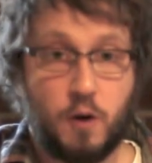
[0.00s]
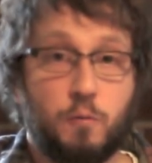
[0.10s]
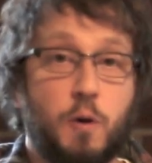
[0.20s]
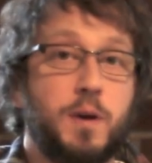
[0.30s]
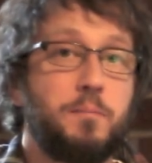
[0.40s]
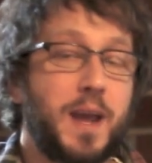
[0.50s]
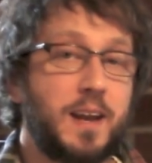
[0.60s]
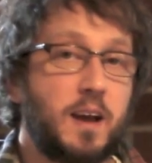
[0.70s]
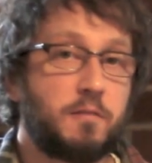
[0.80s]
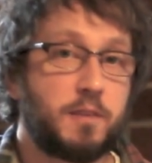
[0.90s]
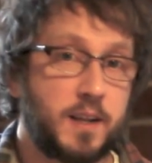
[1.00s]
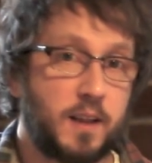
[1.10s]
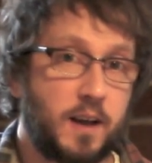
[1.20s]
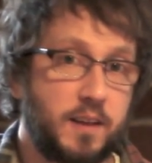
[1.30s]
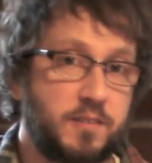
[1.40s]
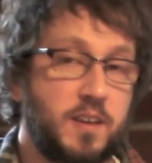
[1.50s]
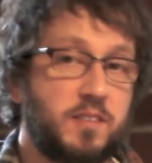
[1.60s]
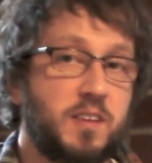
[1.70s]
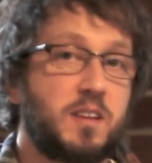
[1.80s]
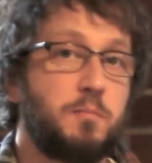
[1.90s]
What we may not realize
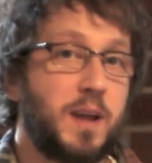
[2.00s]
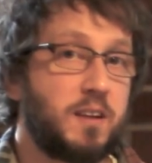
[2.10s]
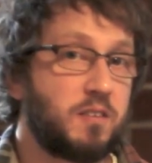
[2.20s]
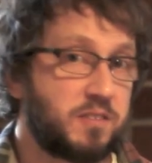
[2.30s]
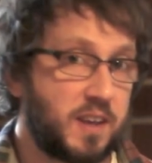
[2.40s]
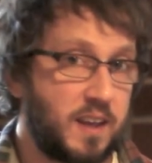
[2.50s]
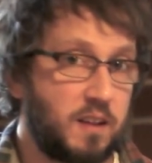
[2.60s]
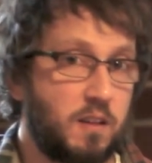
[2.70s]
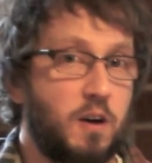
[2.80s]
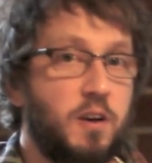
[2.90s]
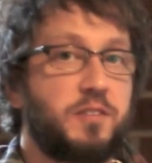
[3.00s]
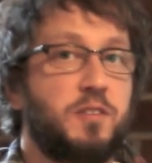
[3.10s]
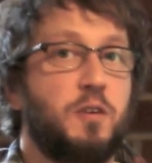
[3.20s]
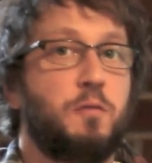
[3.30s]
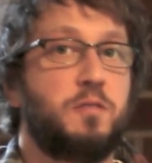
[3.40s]
is that the major scale also